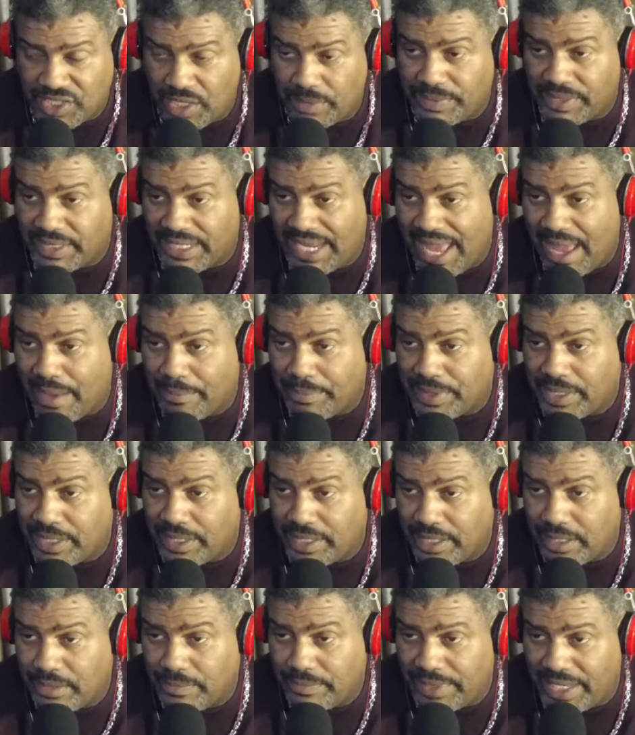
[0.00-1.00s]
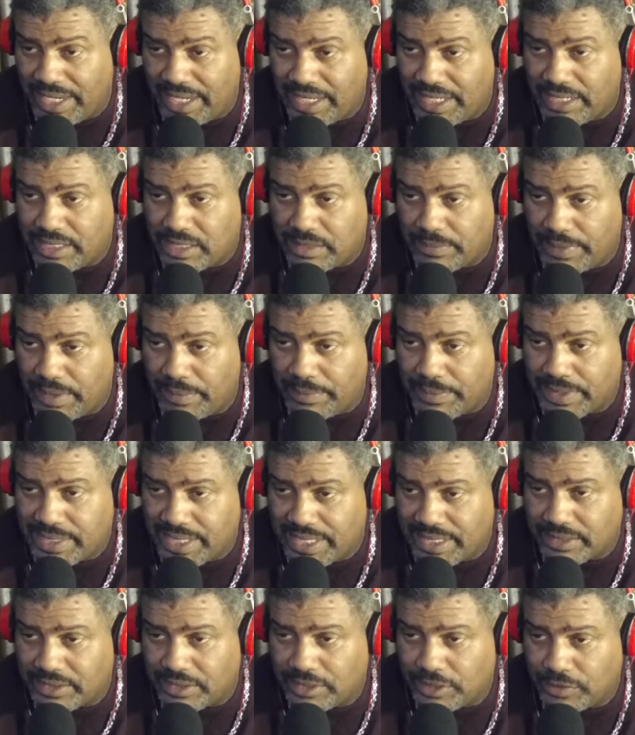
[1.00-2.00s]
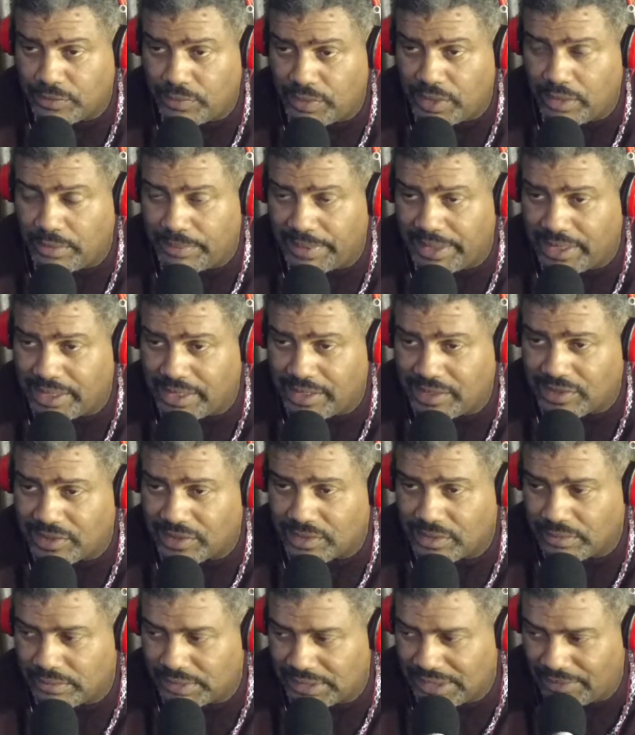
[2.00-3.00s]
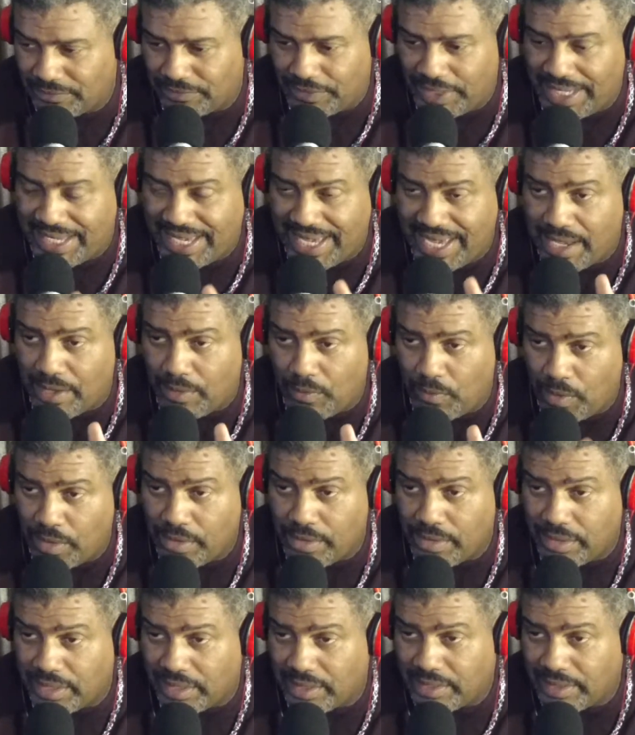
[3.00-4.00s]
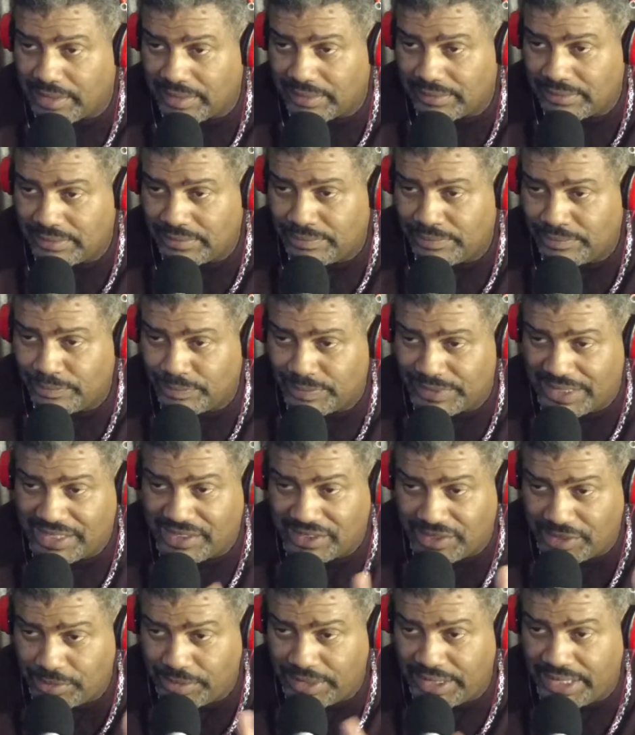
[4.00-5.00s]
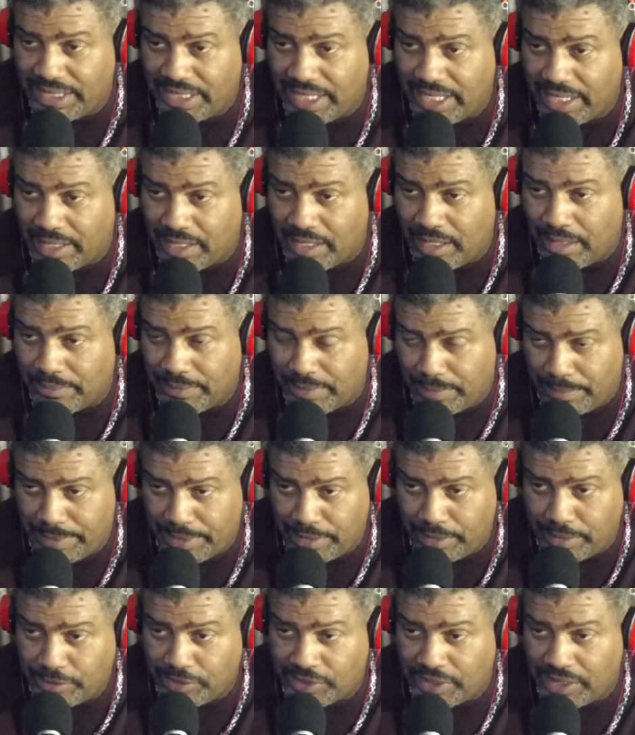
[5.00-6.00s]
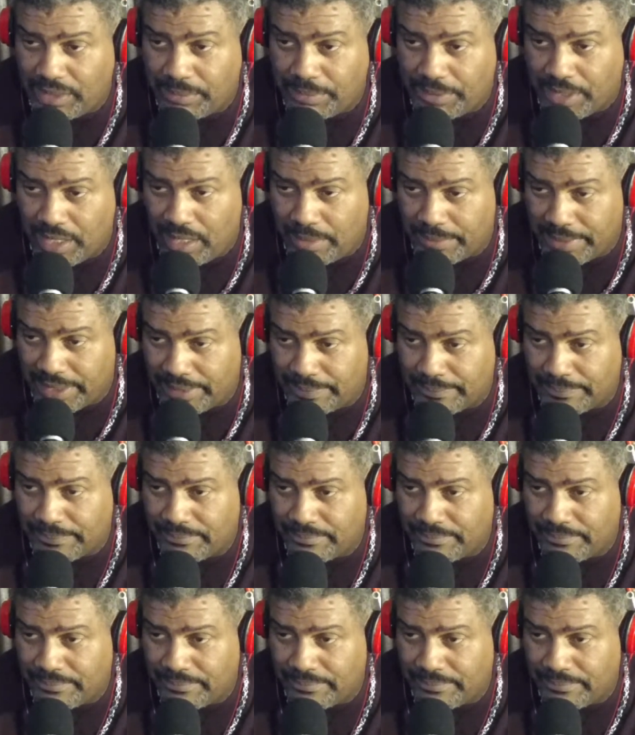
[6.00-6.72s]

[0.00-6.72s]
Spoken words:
something happen to them, they need to be protected as well, because if they can't work, they still need income. The bills keep coming.